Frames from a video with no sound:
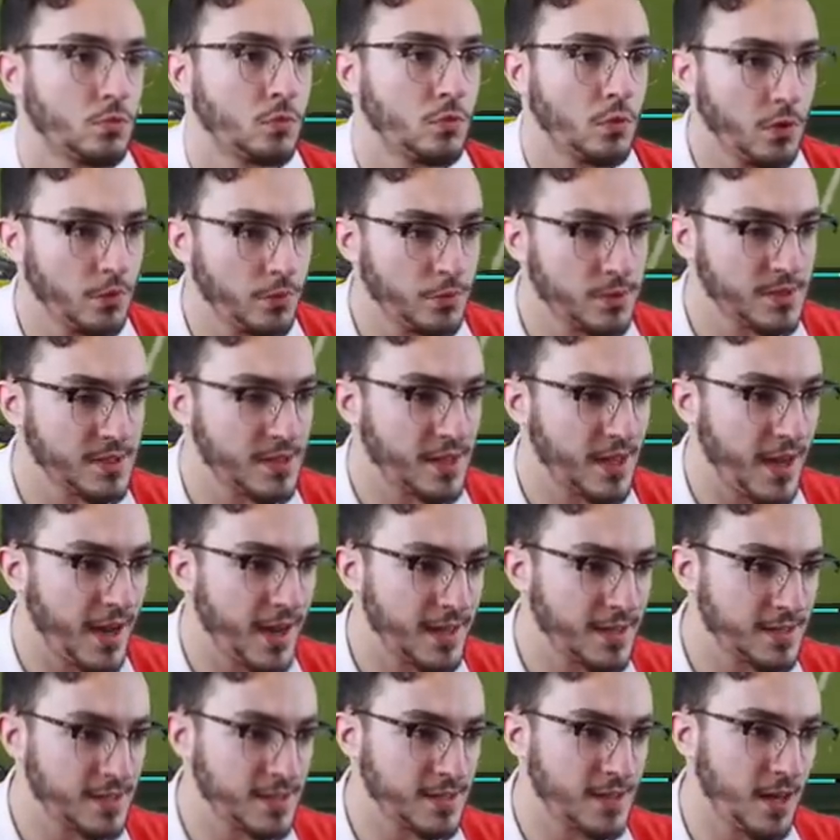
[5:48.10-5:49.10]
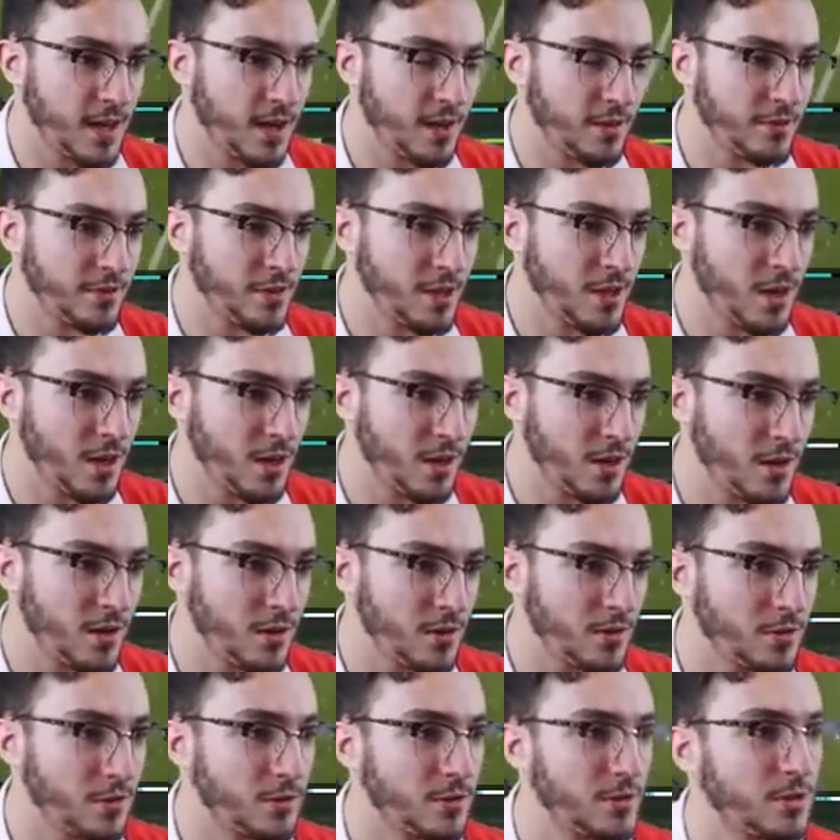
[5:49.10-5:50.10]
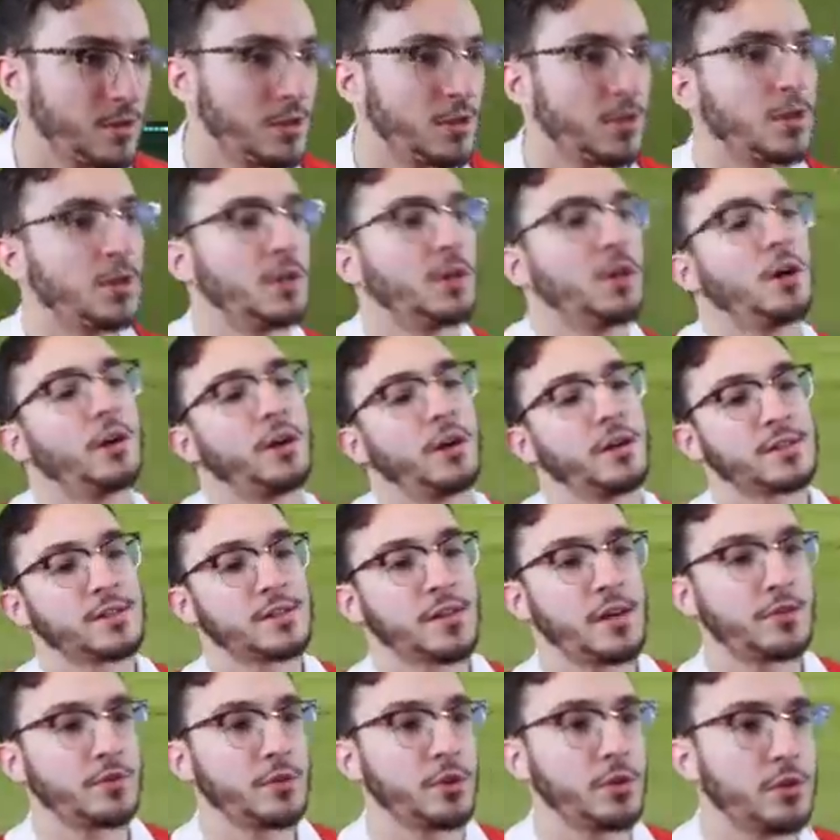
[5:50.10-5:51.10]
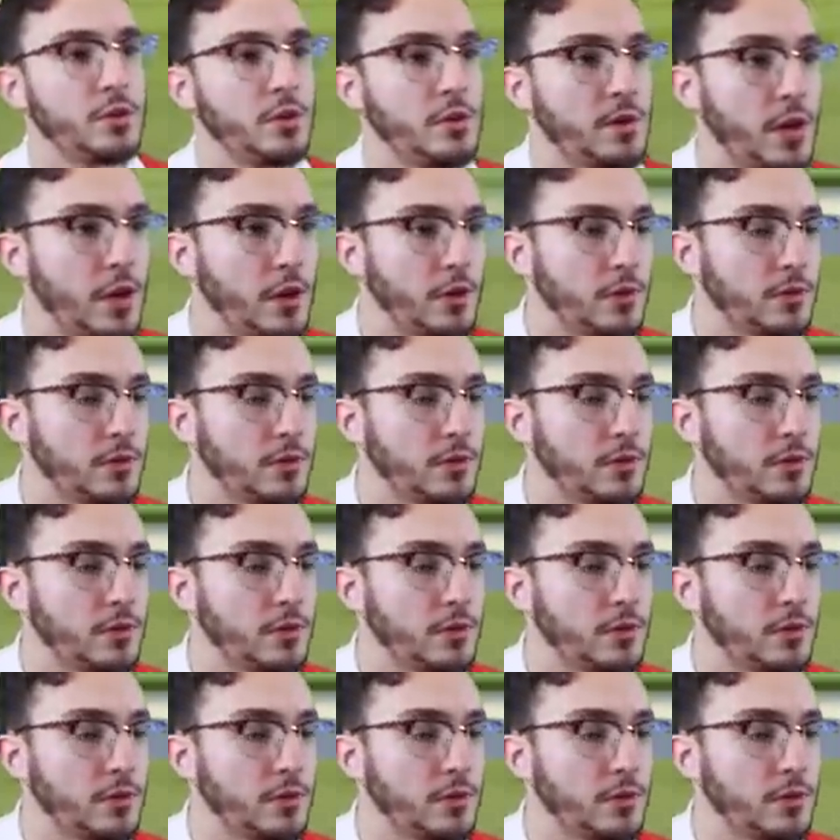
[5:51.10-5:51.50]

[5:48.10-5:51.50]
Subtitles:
What was that, Salvio? All right, Salvio, you're